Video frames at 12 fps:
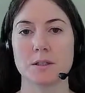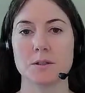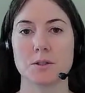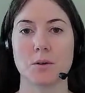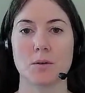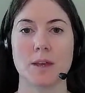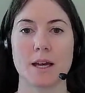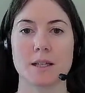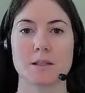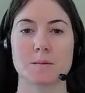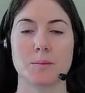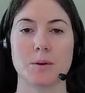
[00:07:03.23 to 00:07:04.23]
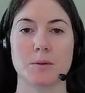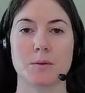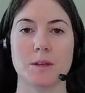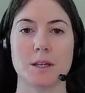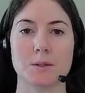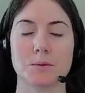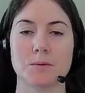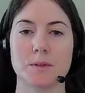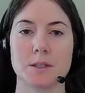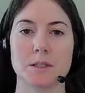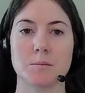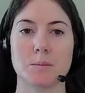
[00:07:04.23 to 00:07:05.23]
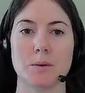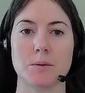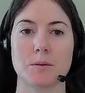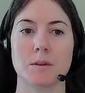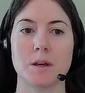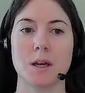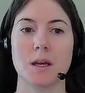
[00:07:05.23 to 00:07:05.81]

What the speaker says: And so that's reflecting both